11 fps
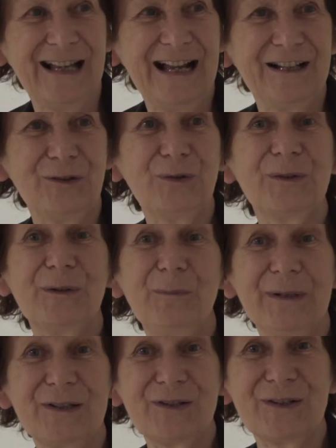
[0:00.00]
I took the
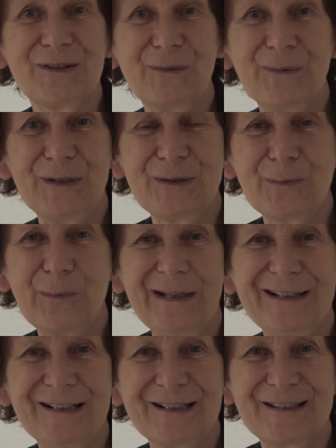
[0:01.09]
pictures of the
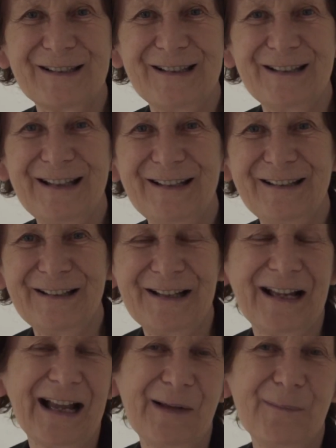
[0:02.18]
swings and then
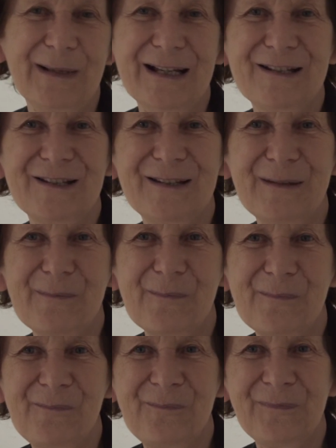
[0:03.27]
I made
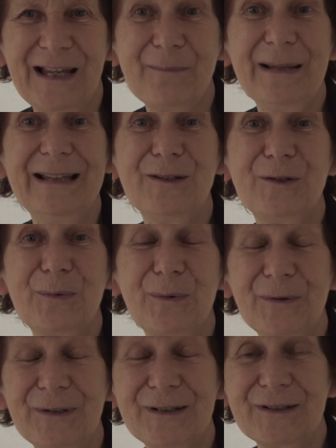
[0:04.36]
them. I made the
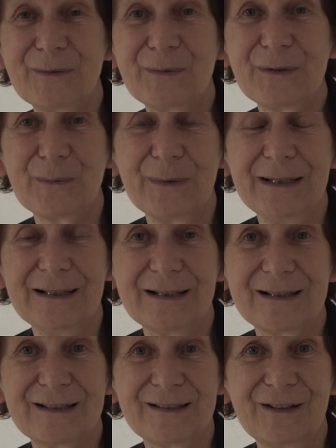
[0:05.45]
drawings of
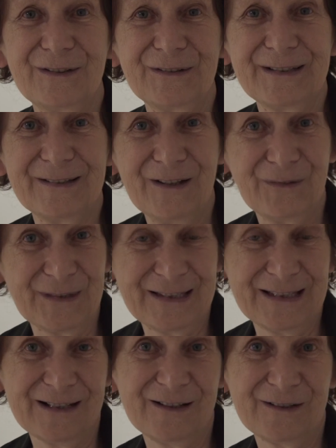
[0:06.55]
swings on, on
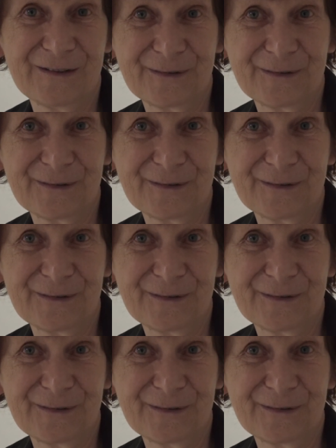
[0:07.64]
silk.